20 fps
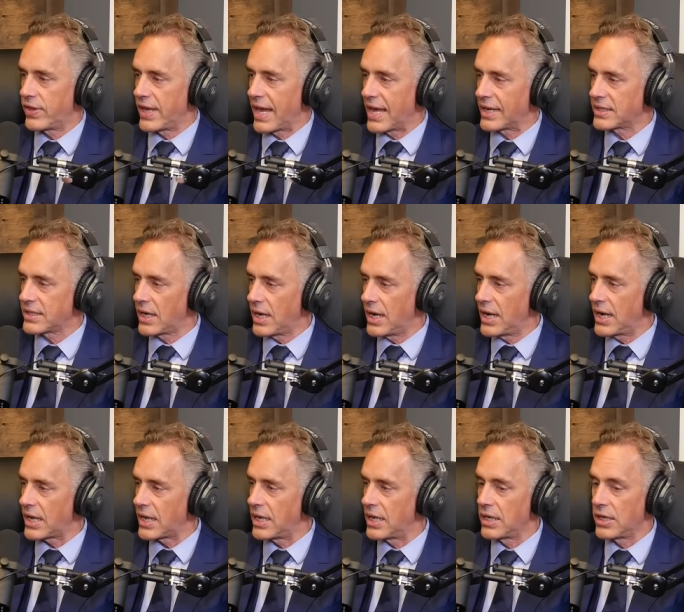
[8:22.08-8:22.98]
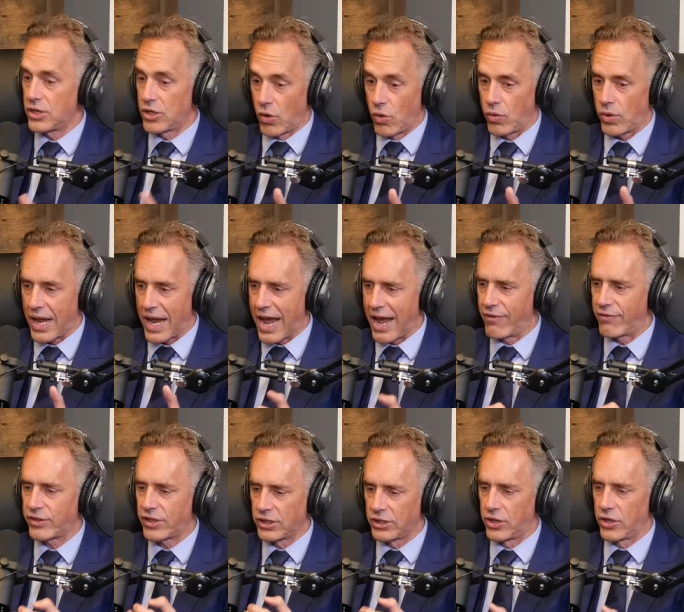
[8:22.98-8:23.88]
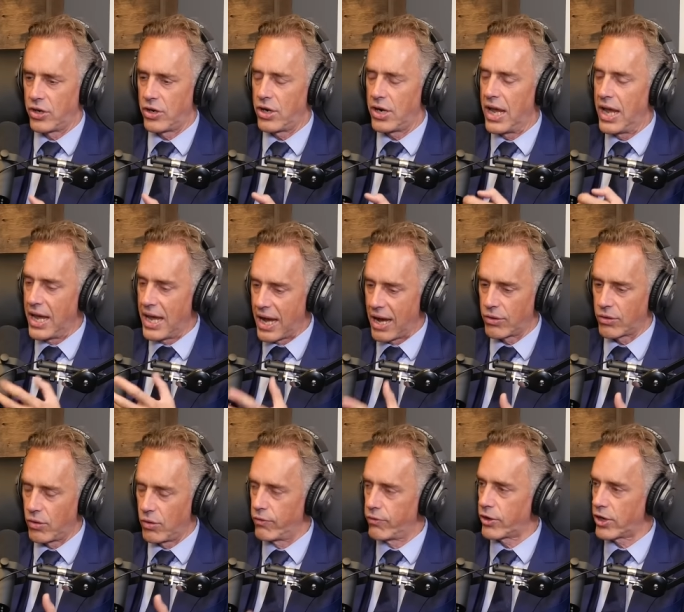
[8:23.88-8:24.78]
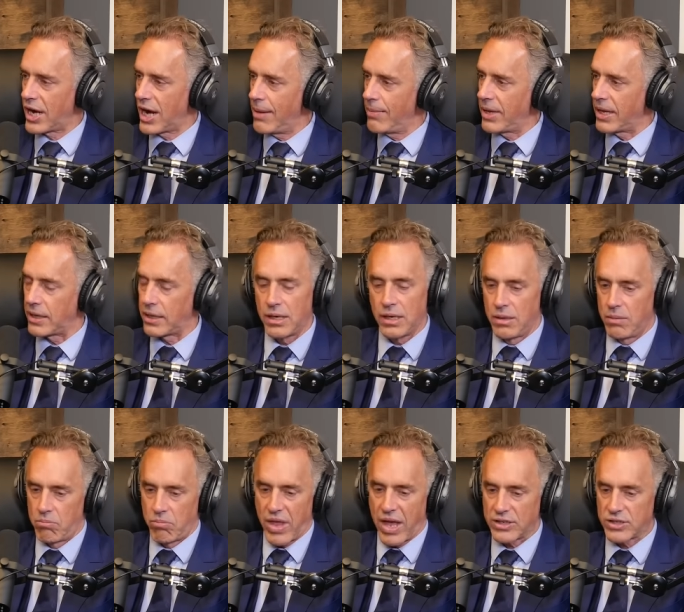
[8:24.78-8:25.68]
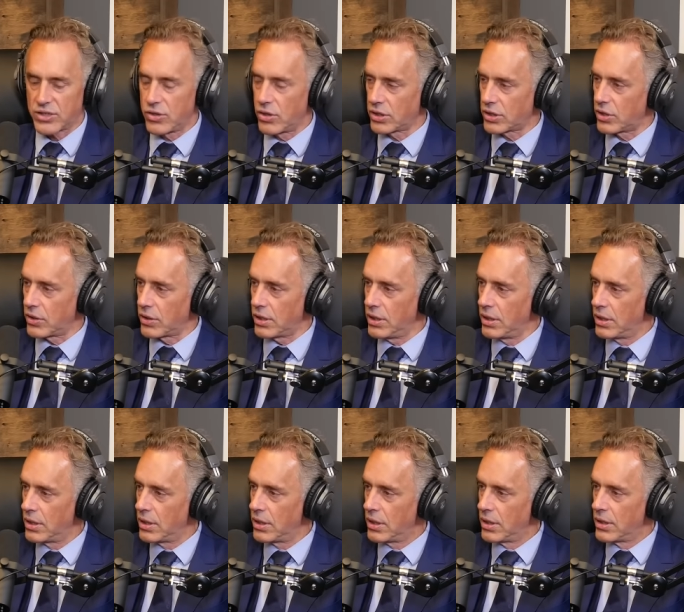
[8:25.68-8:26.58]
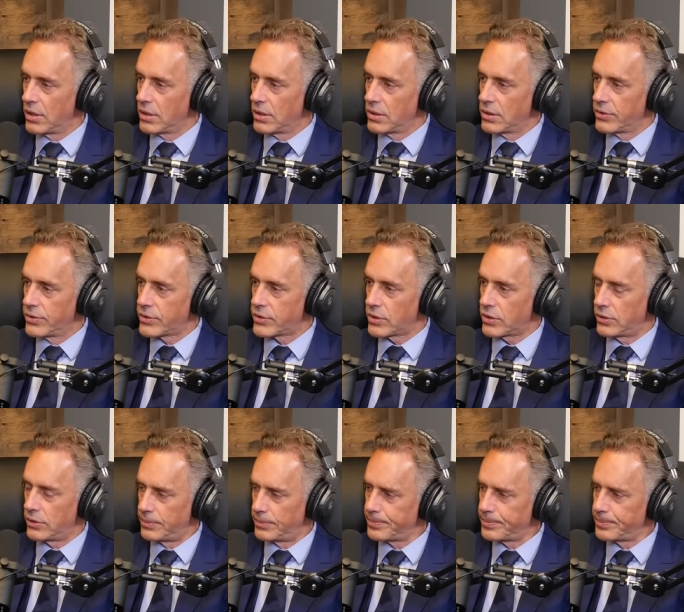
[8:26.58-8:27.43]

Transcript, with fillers: with the anxiety. You don't have to learn how to overcome it. That's not good. Yeah. So